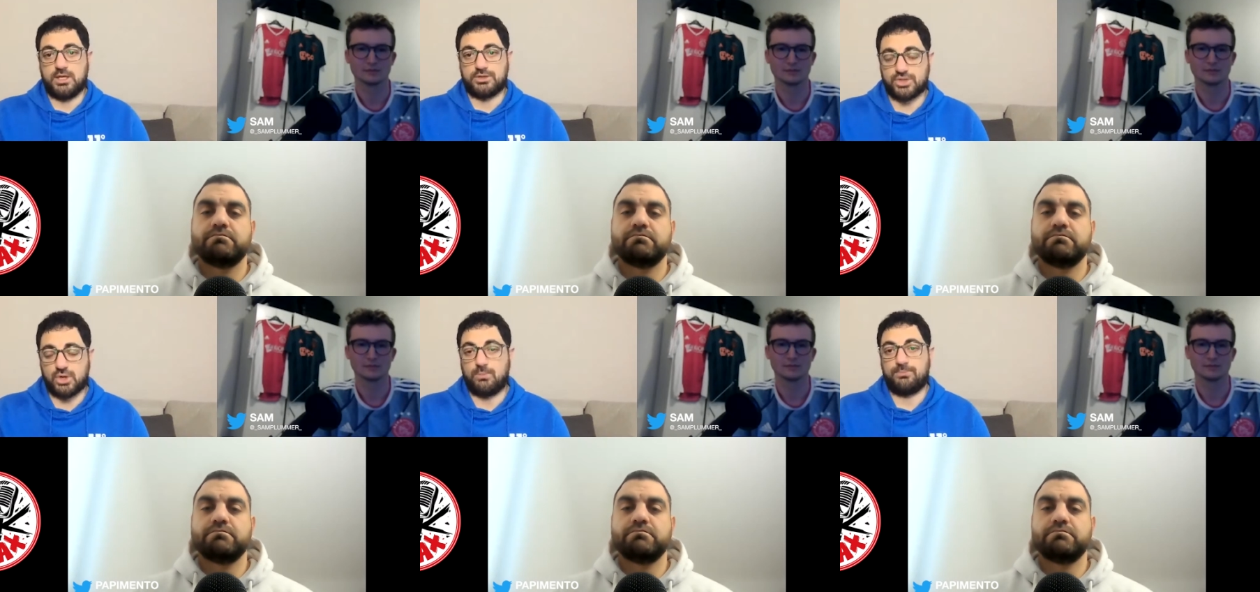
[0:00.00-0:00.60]

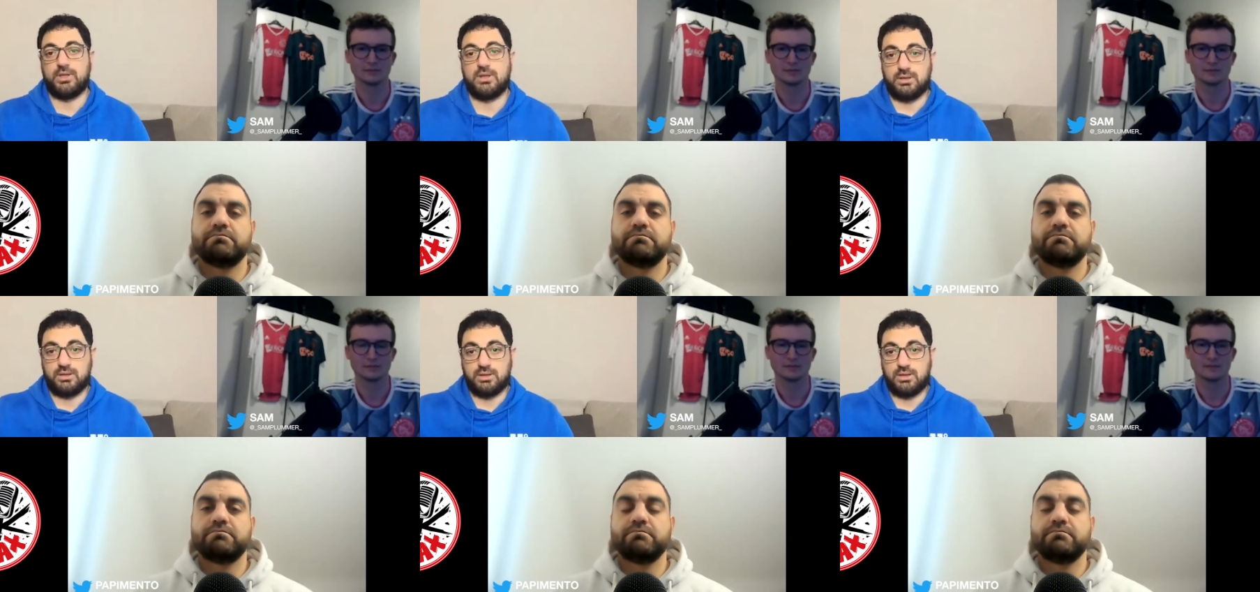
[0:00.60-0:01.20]
Speaker 1: So
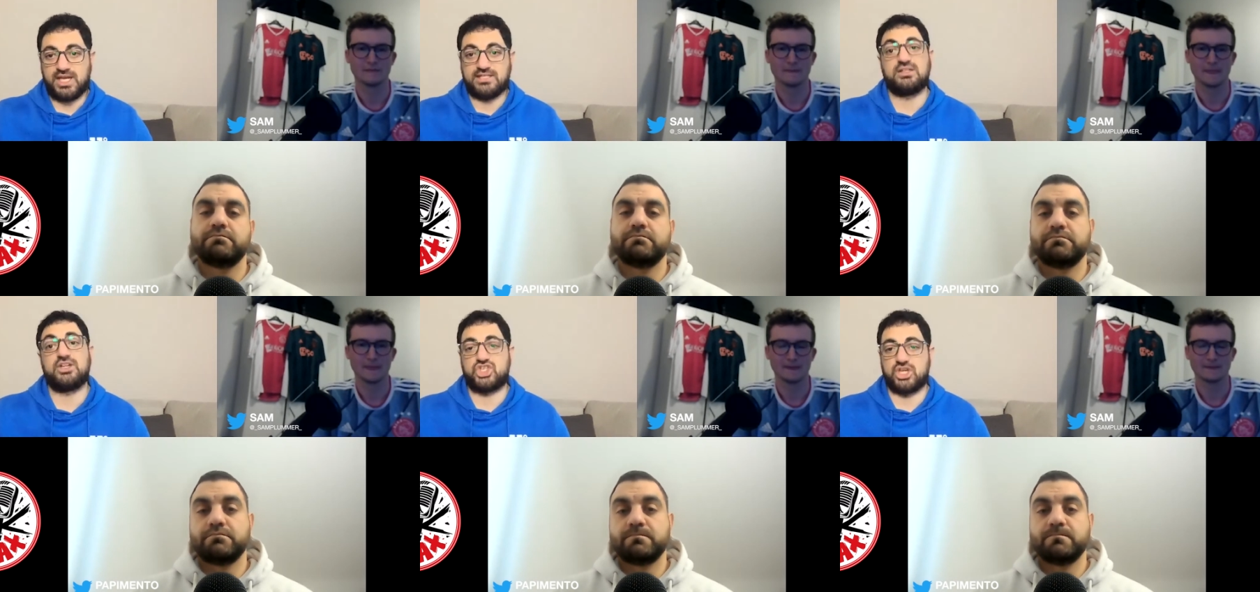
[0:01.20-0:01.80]
in a
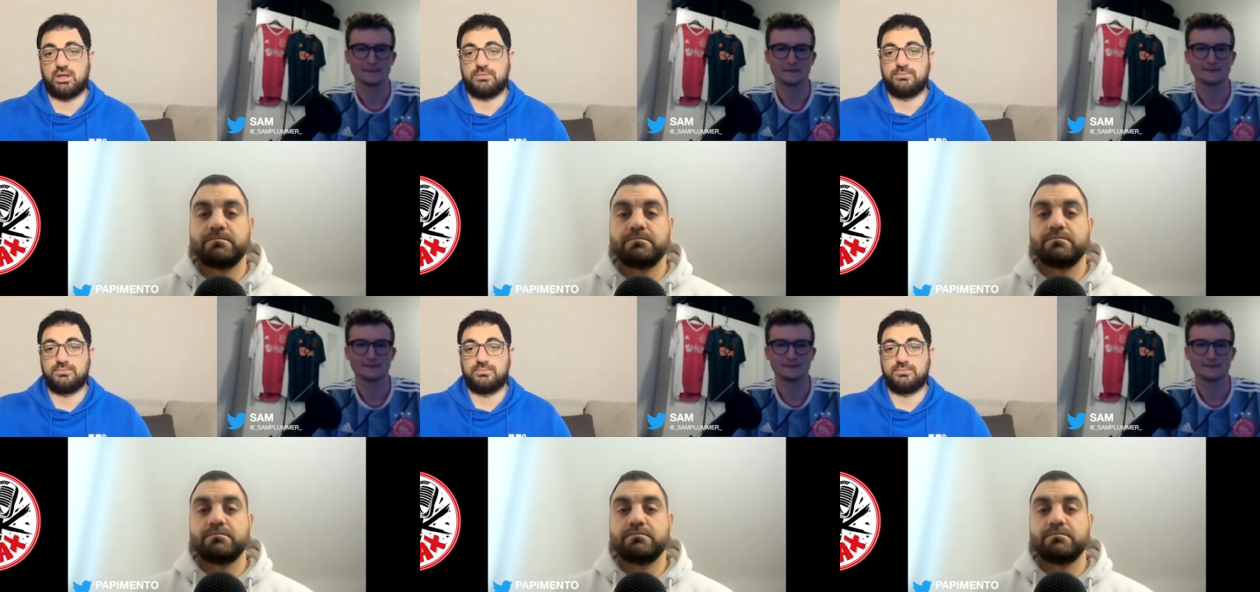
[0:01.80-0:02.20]
nutshell.